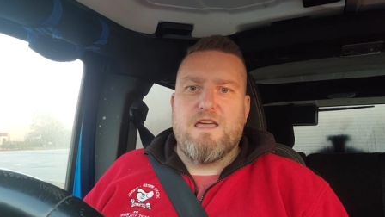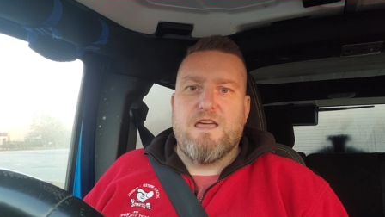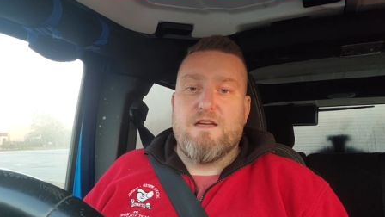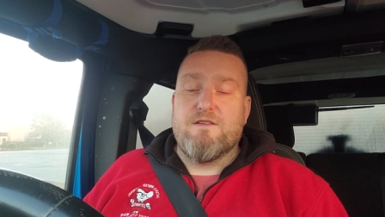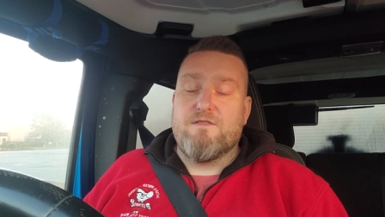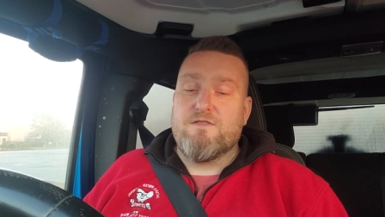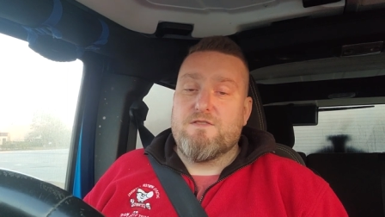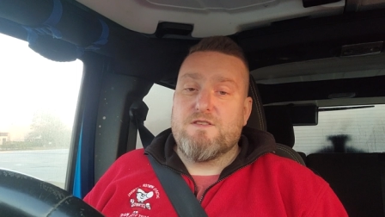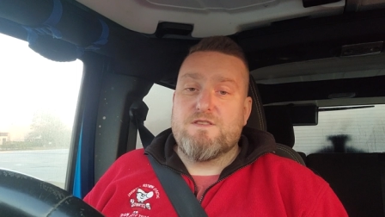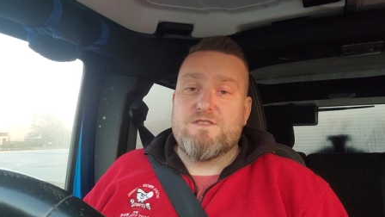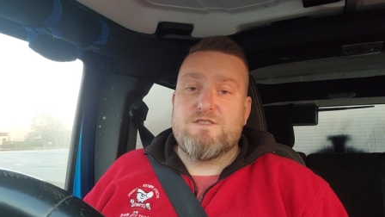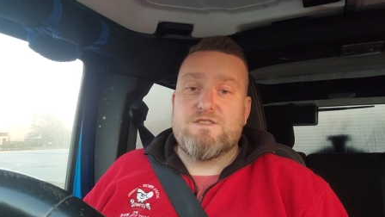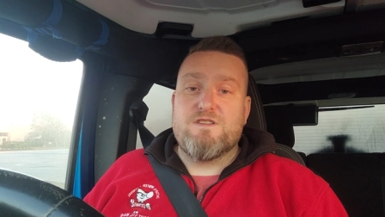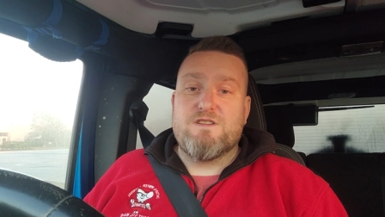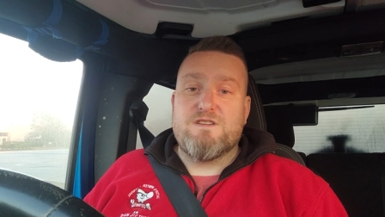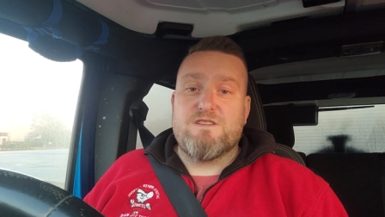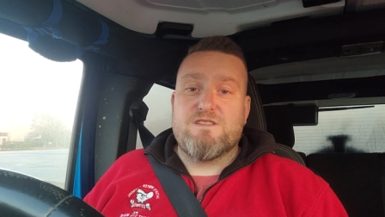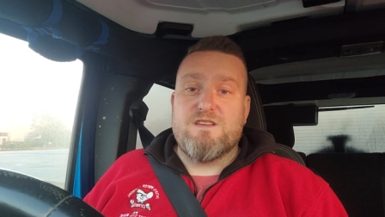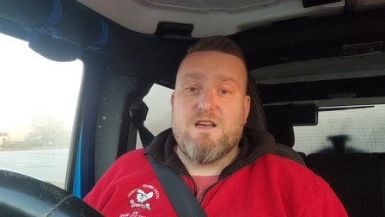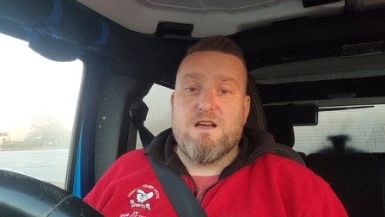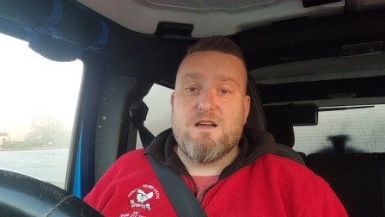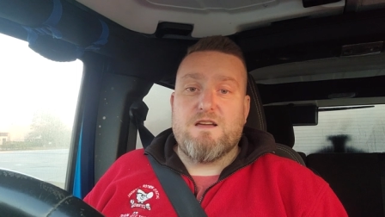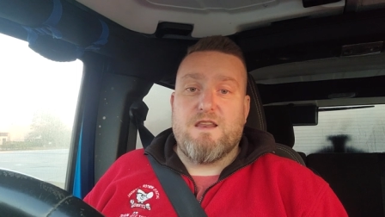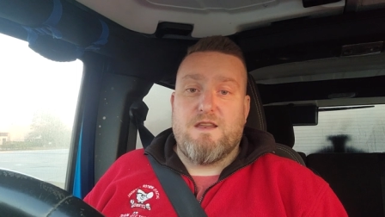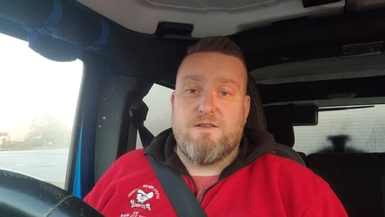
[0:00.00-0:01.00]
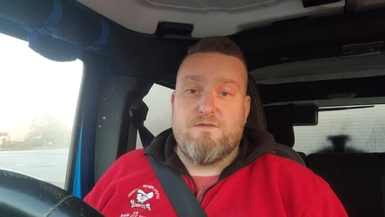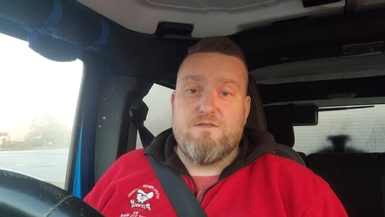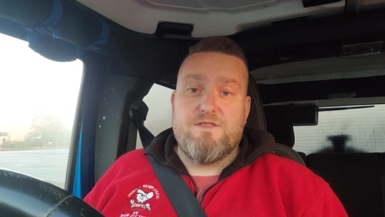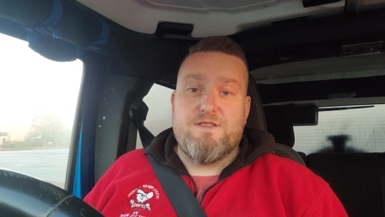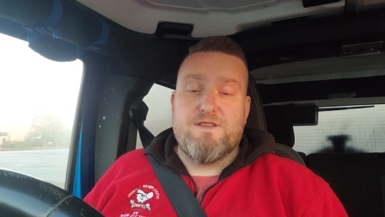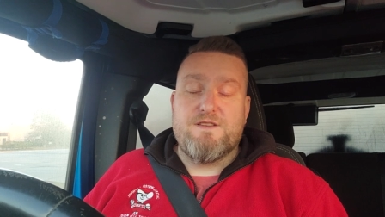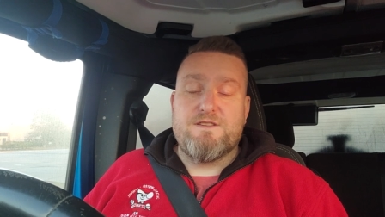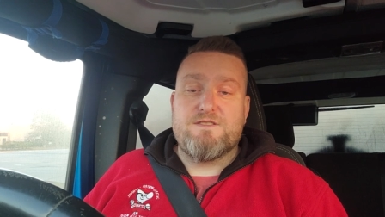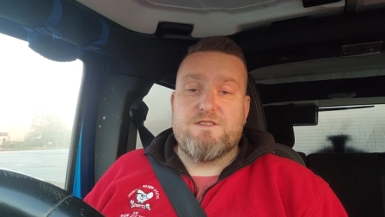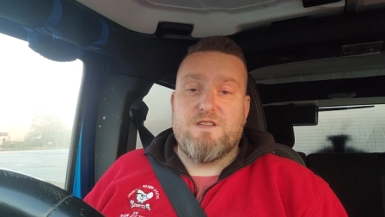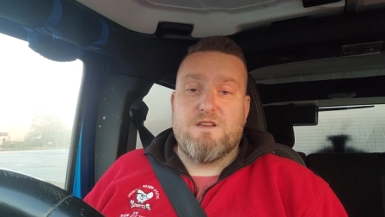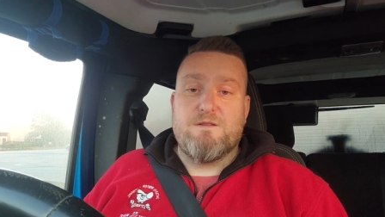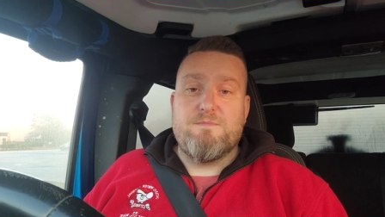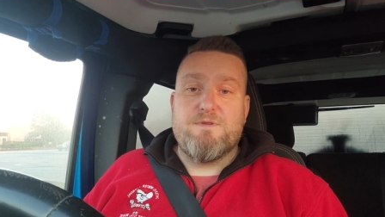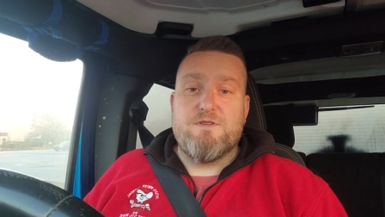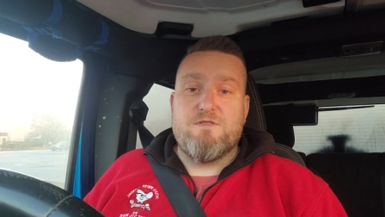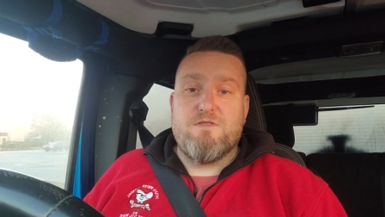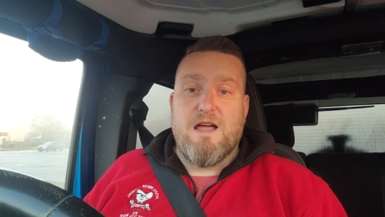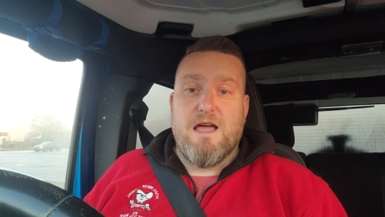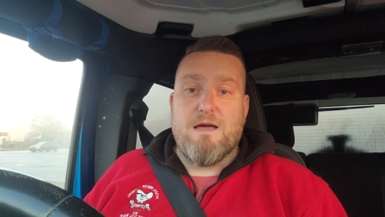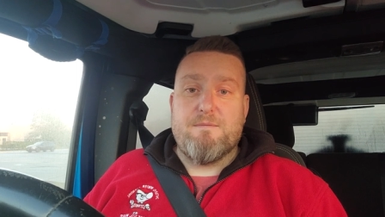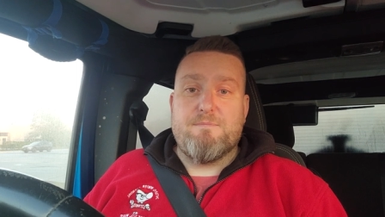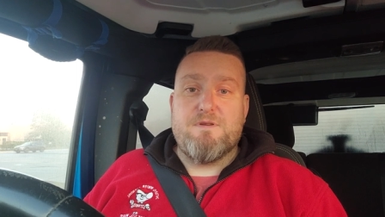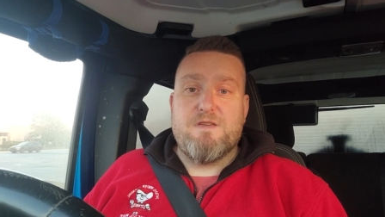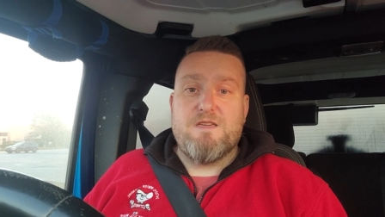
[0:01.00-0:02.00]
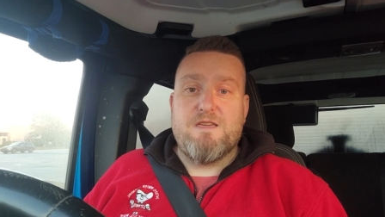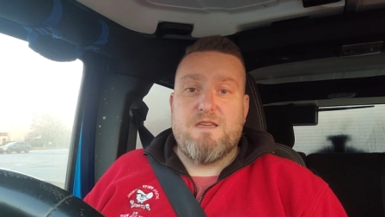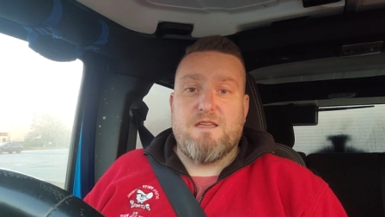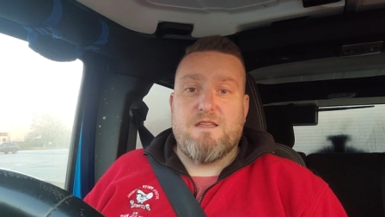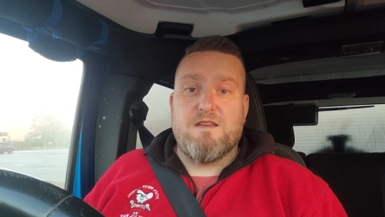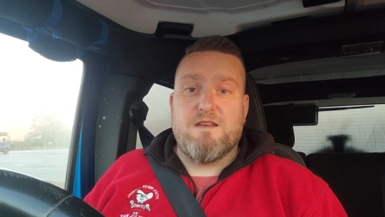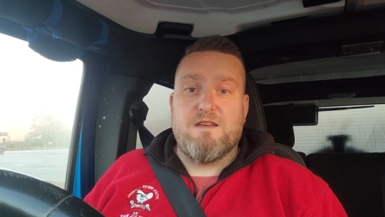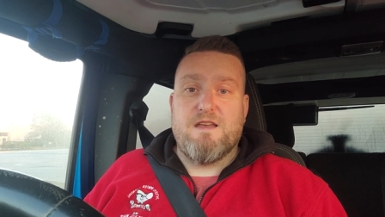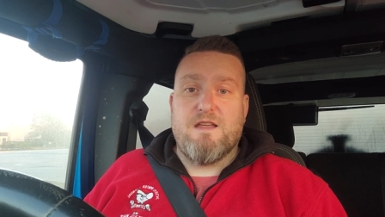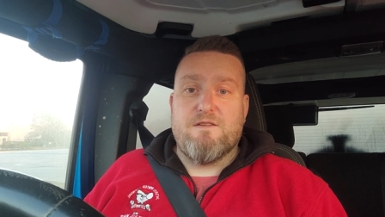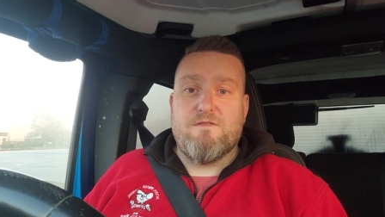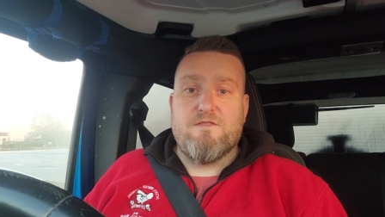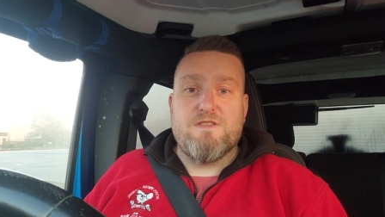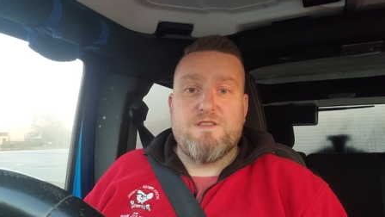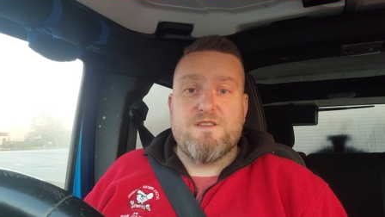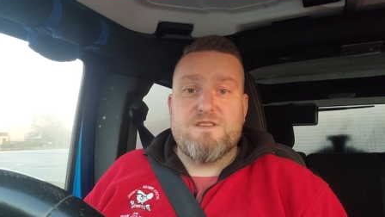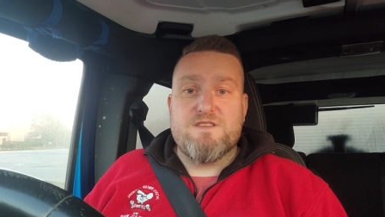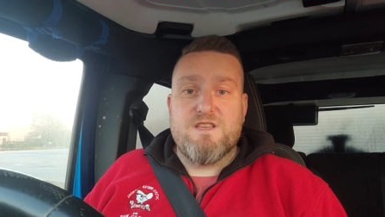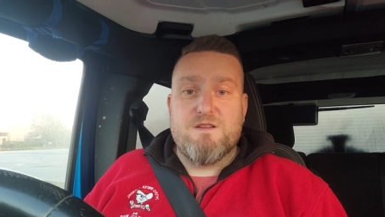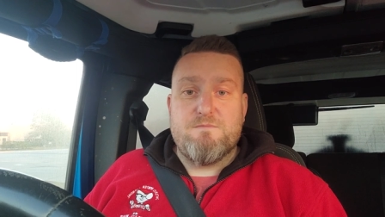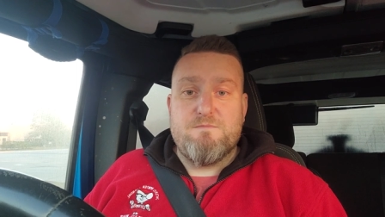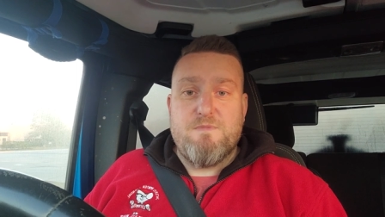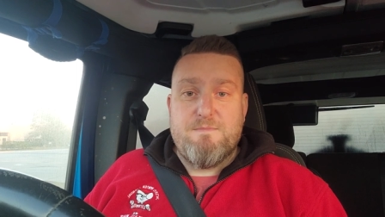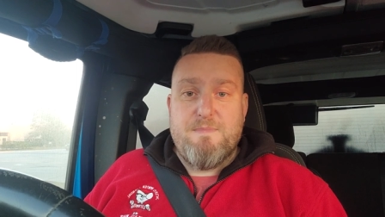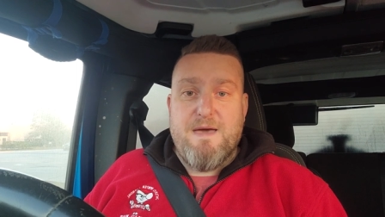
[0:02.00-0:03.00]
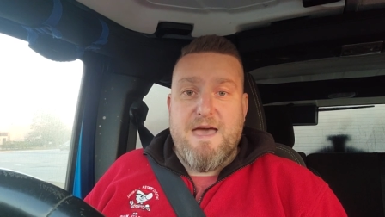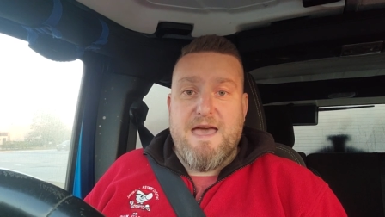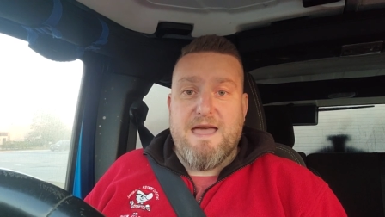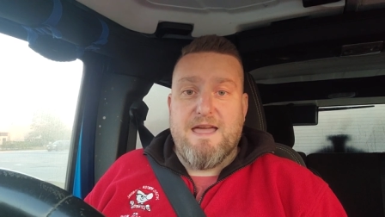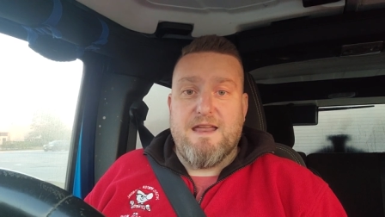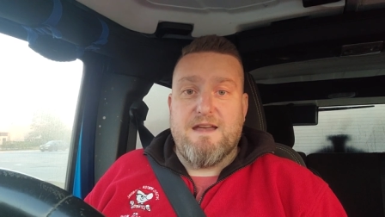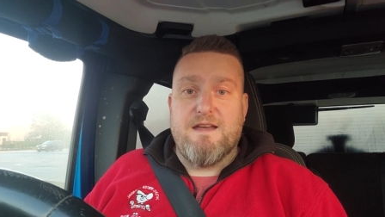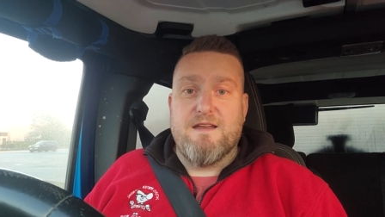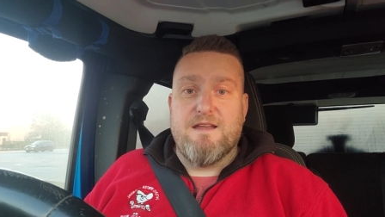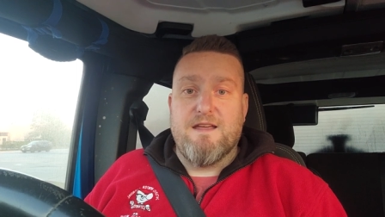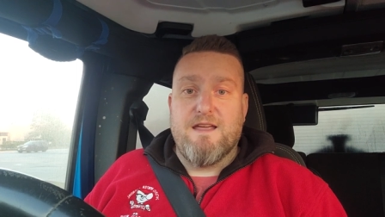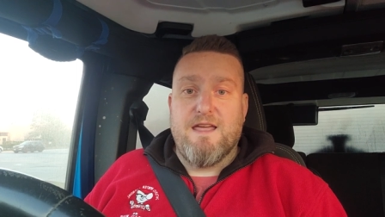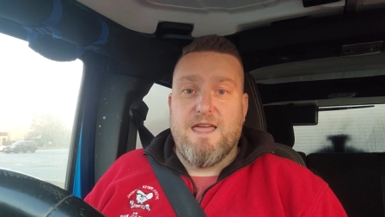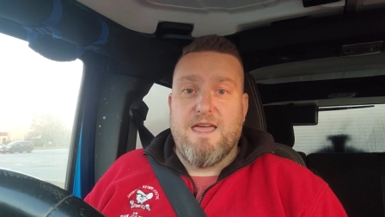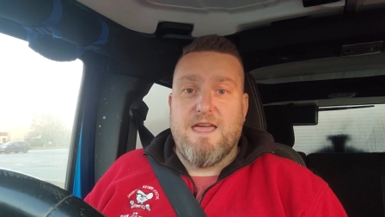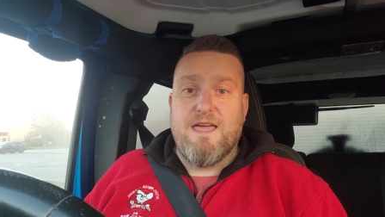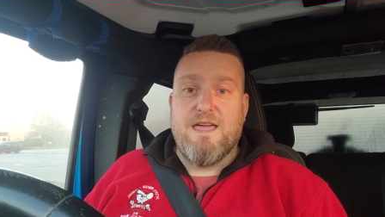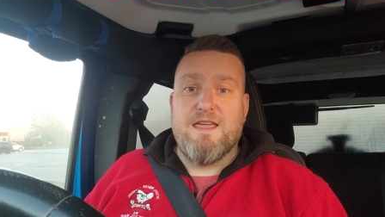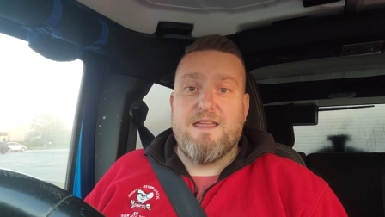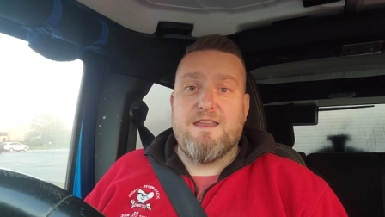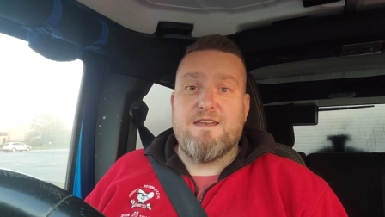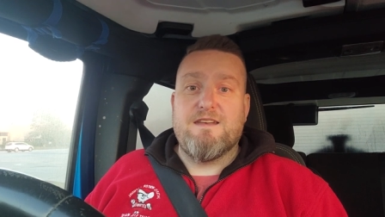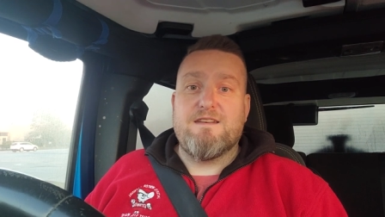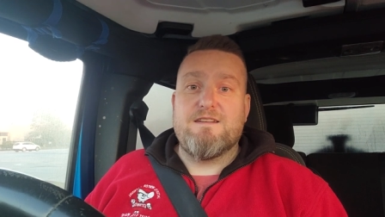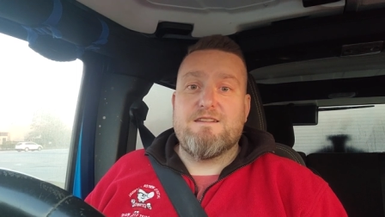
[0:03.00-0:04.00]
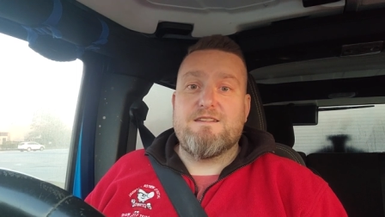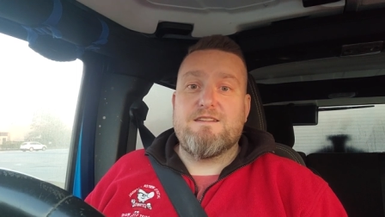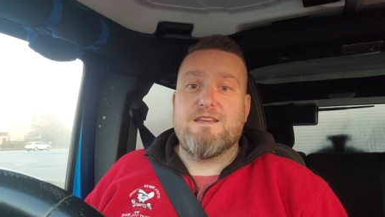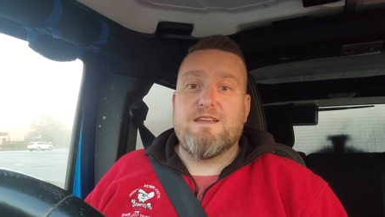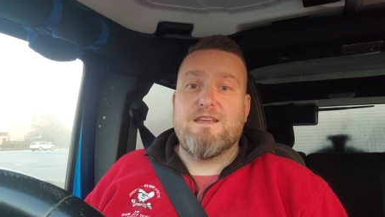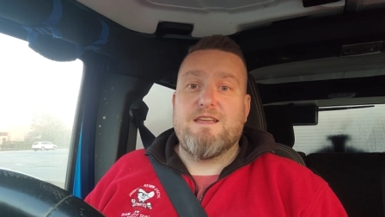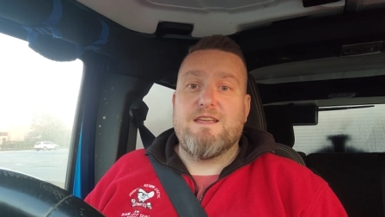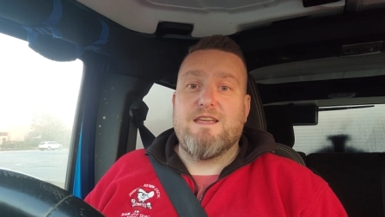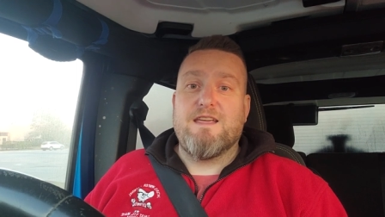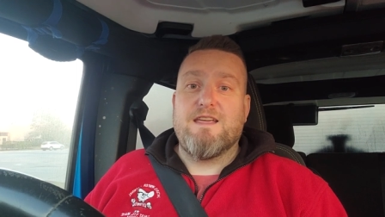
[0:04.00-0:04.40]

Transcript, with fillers: everything's going to suck and everything's going to be crappy and everything's going to be bad. And